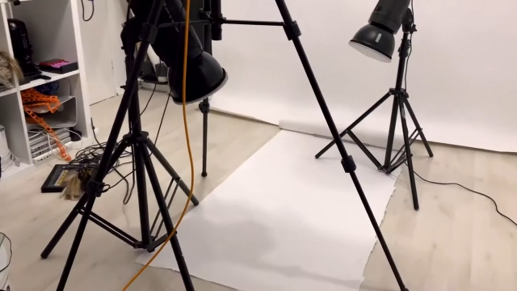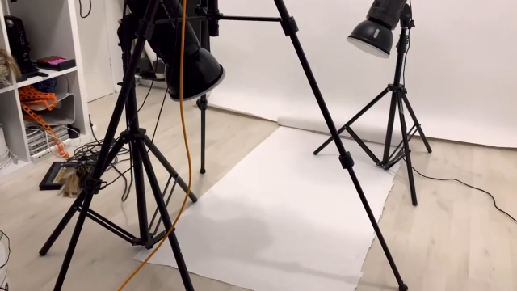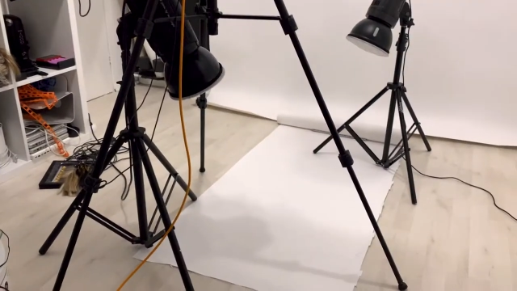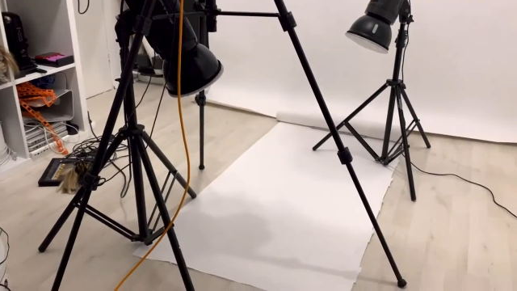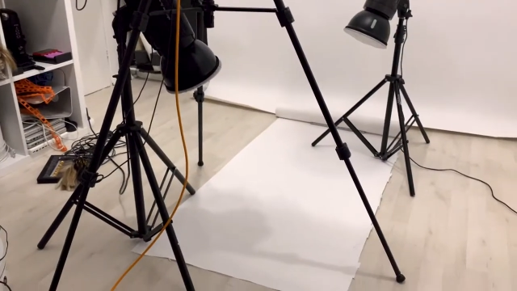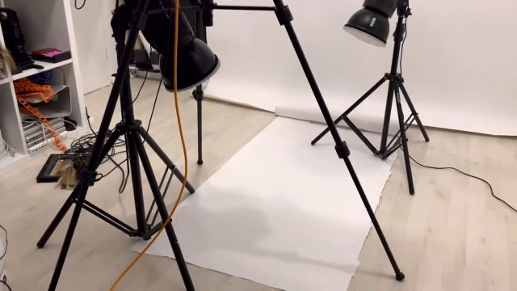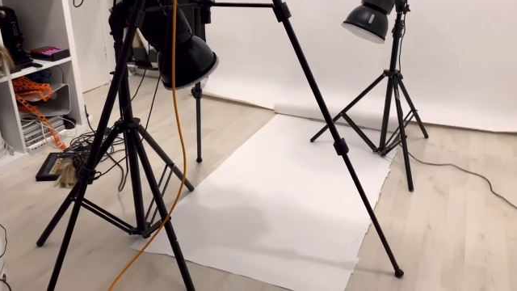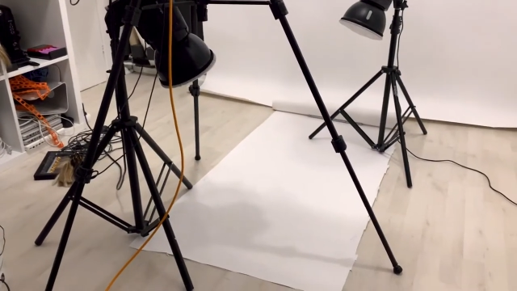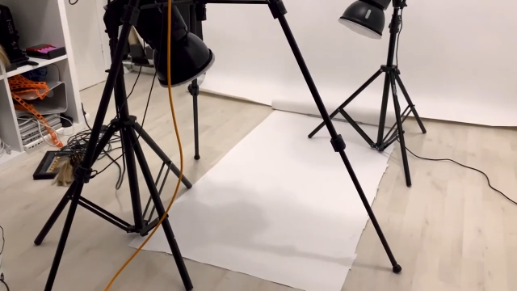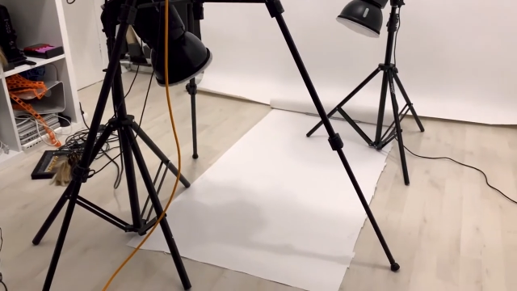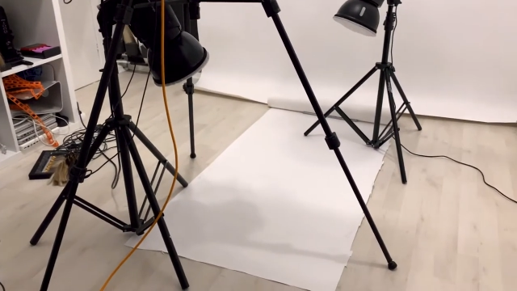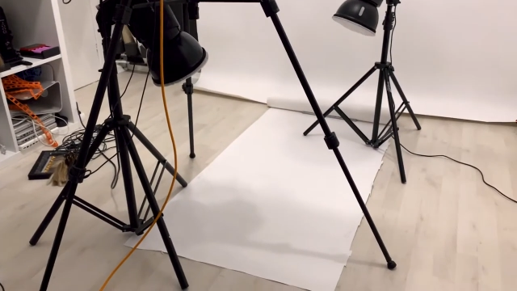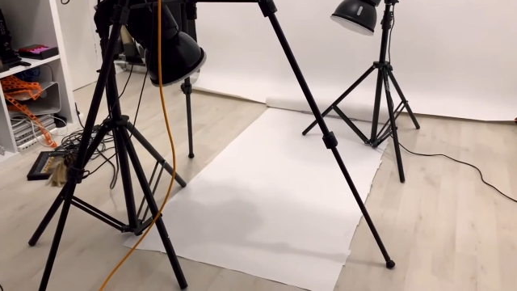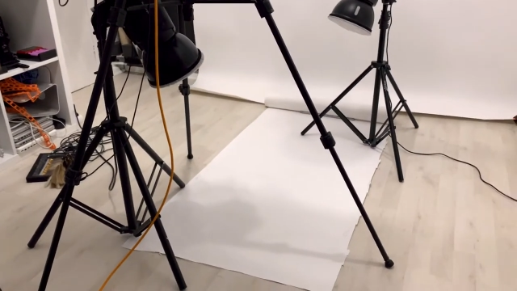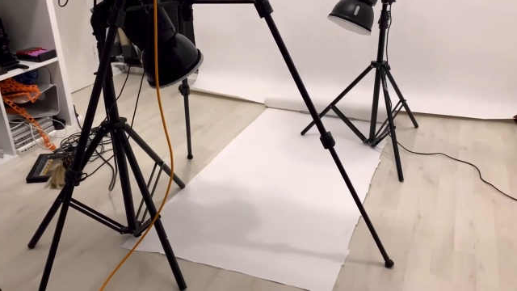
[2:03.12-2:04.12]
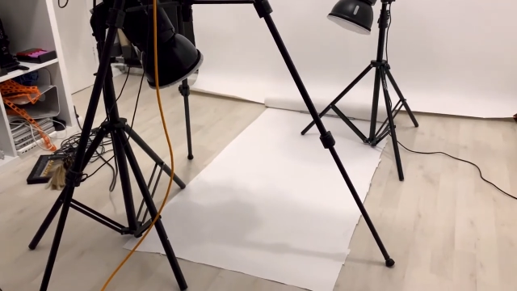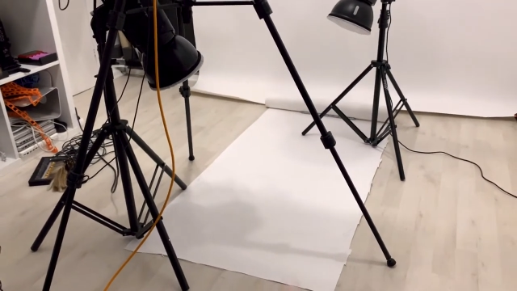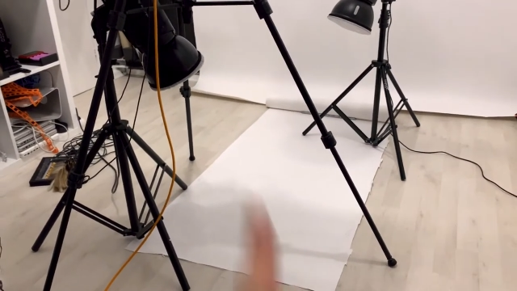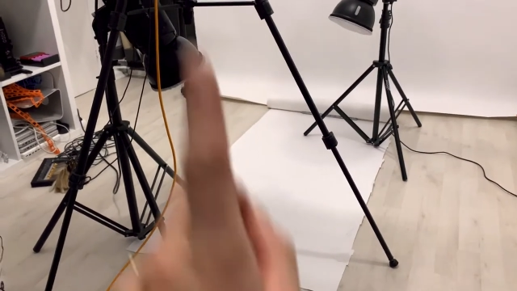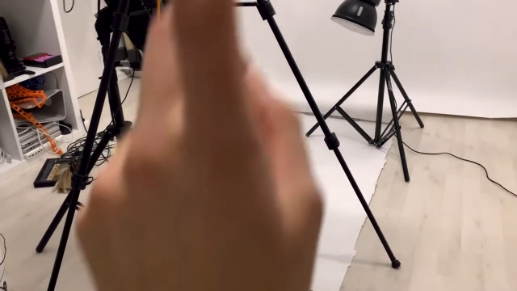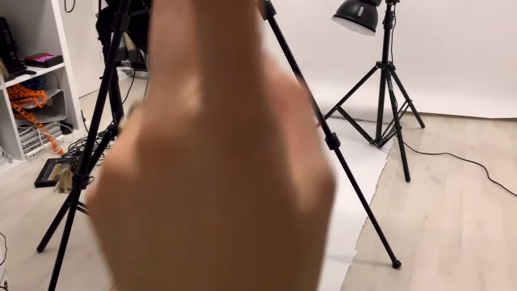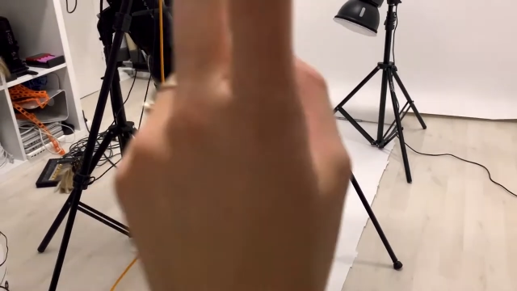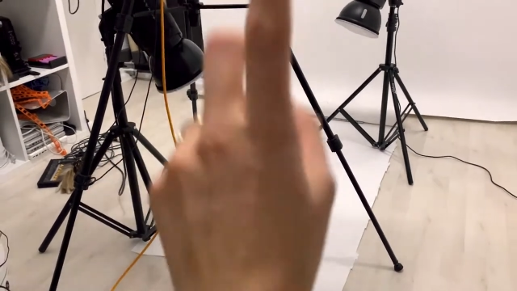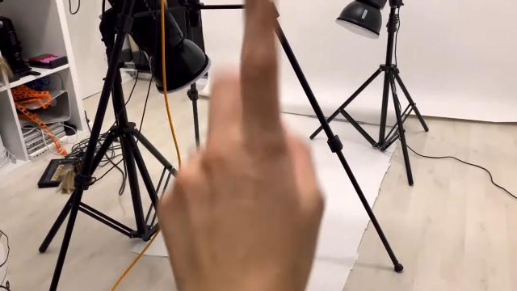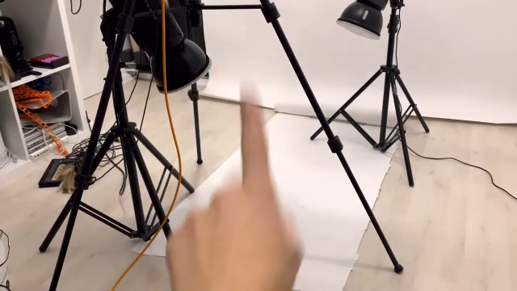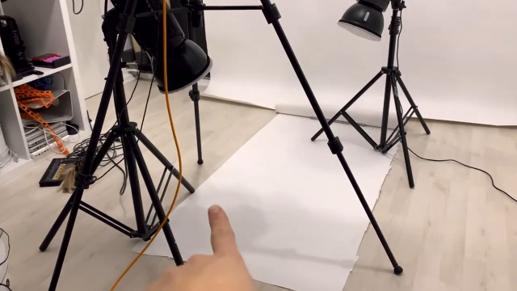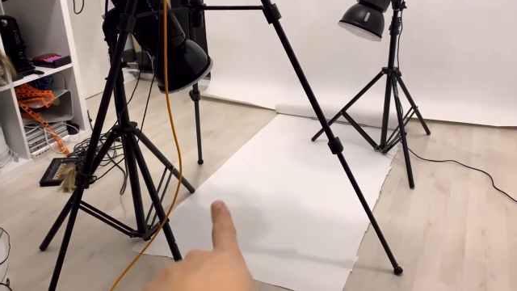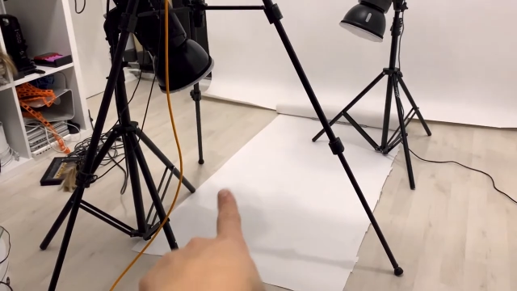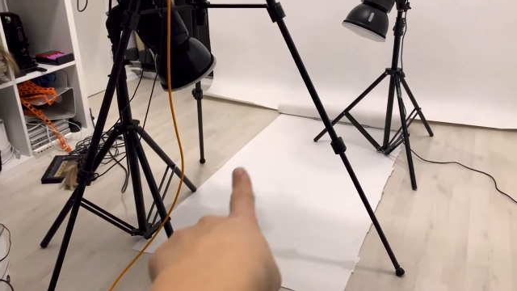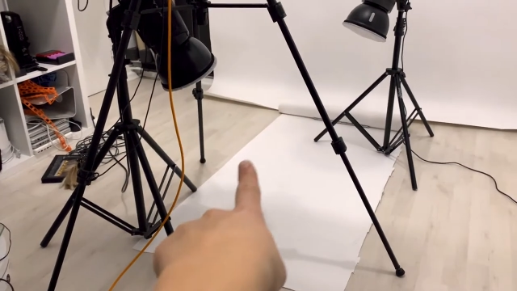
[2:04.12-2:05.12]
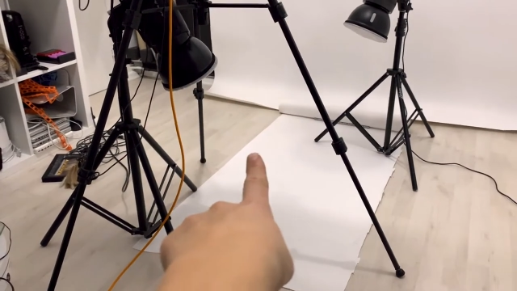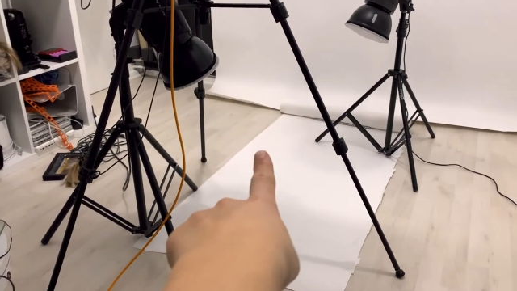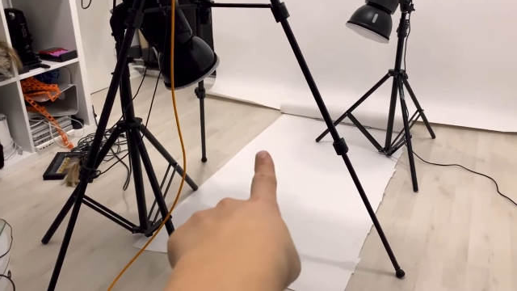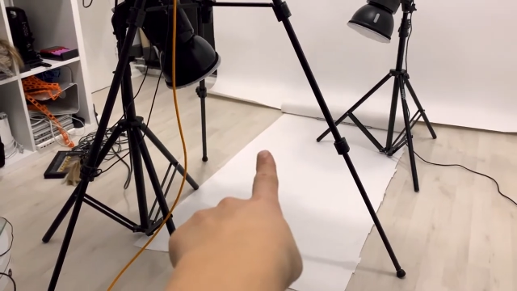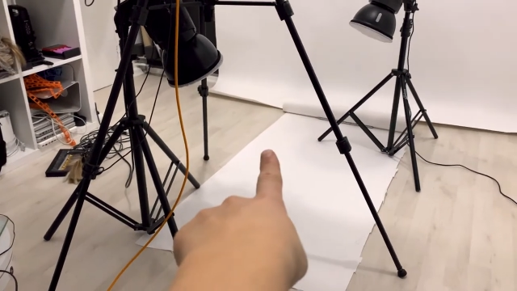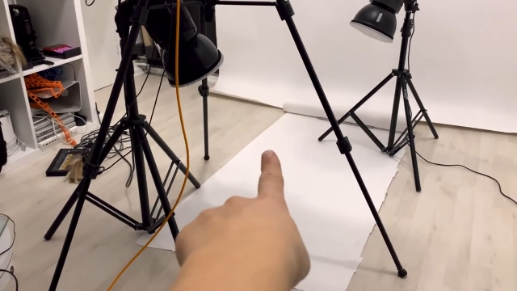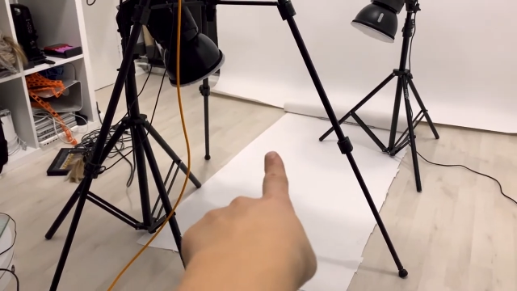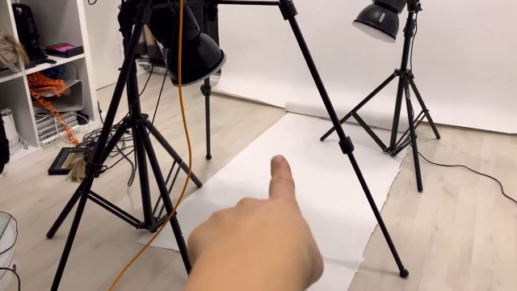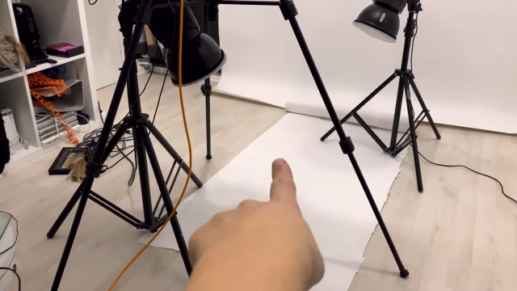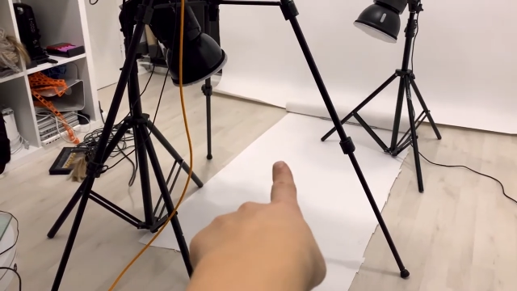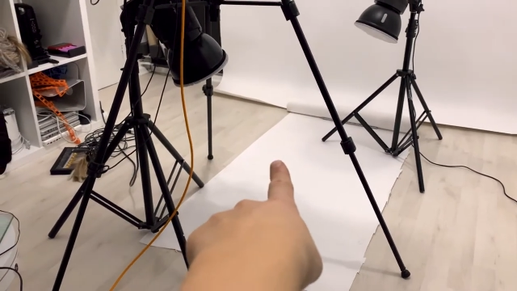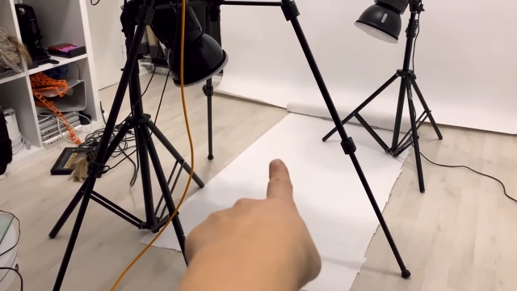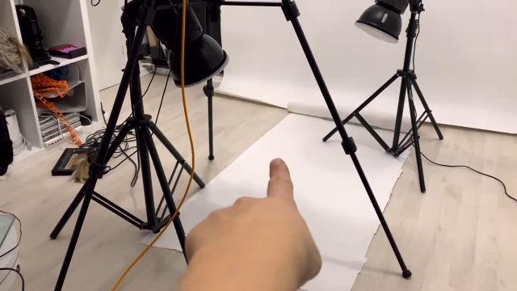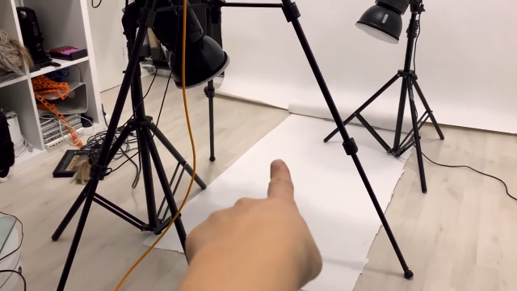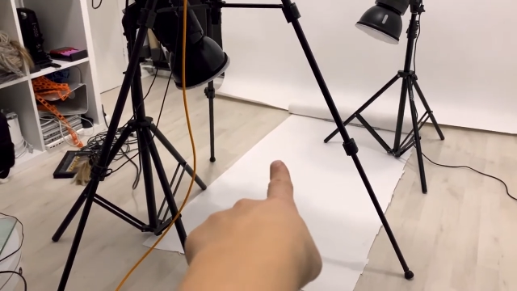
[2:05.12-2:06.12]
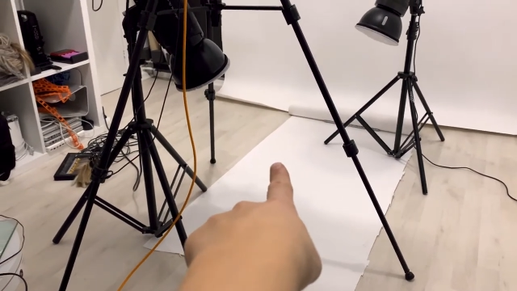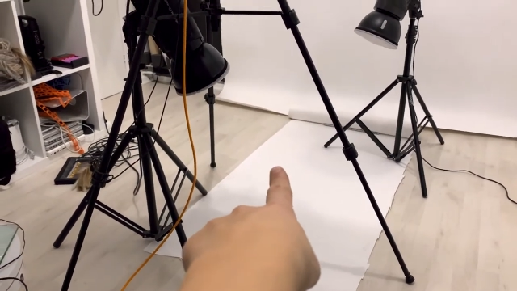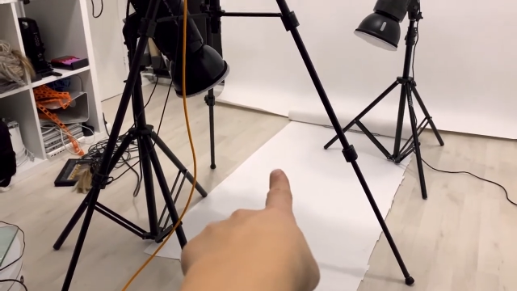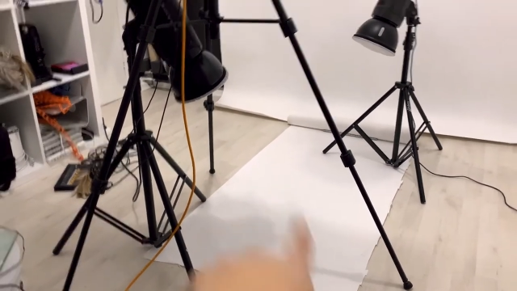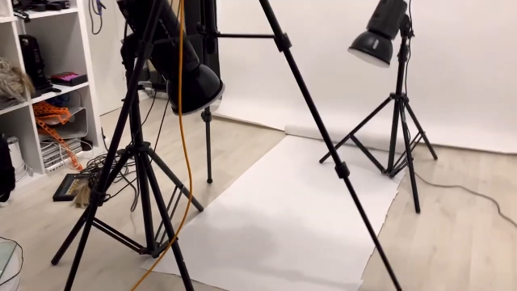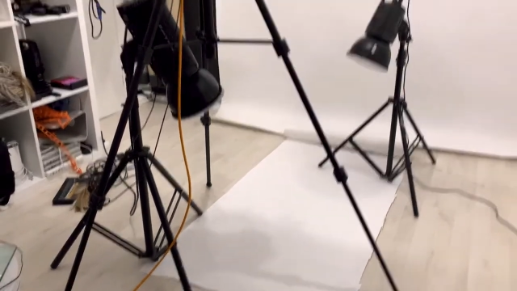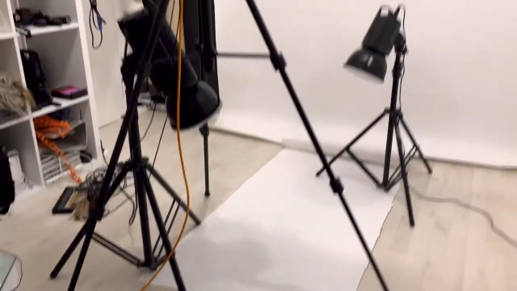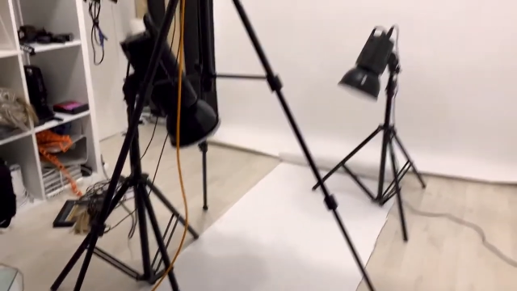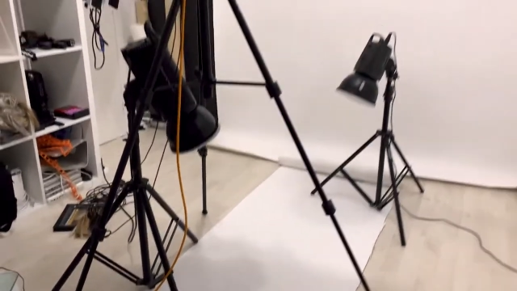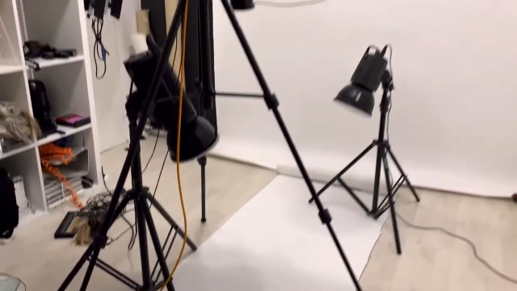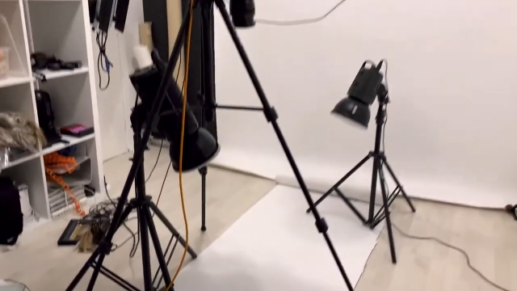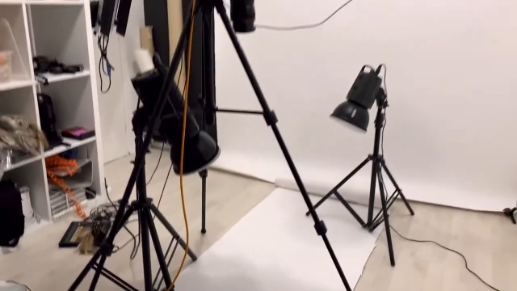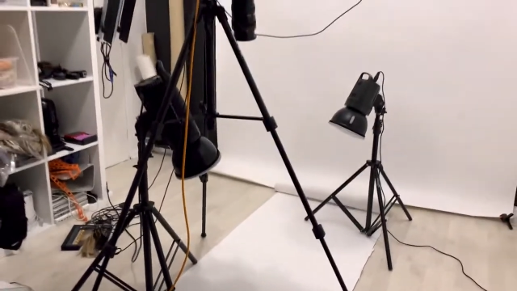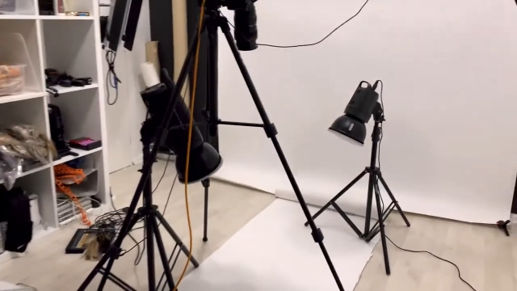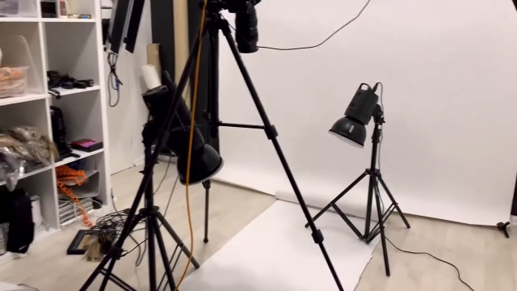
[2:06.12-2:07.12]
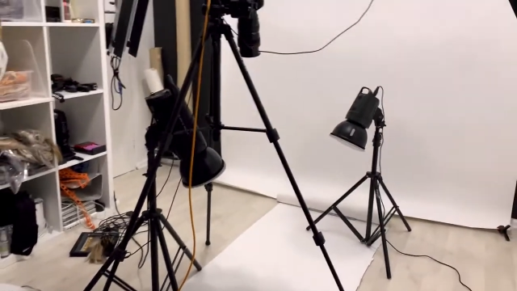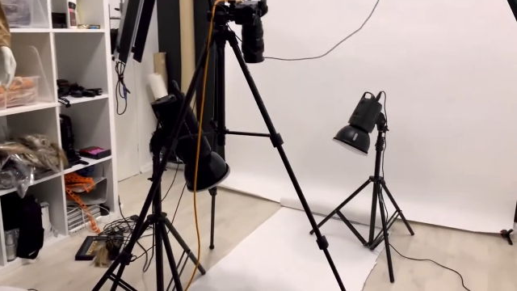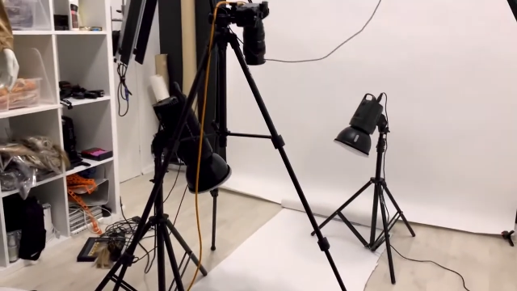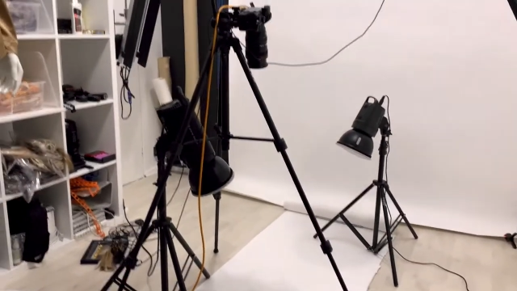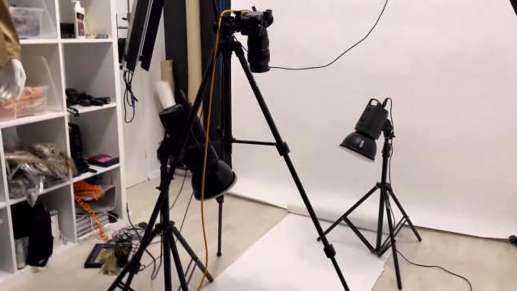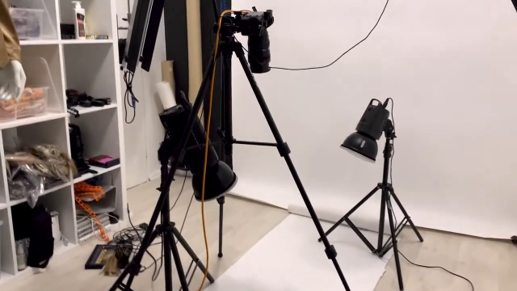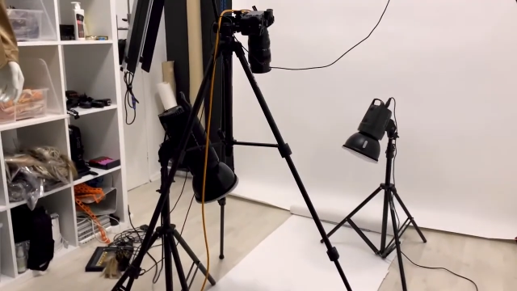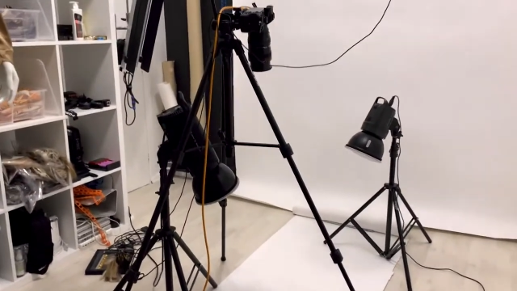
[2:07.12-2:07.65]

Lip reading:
[unreadable: no face in view]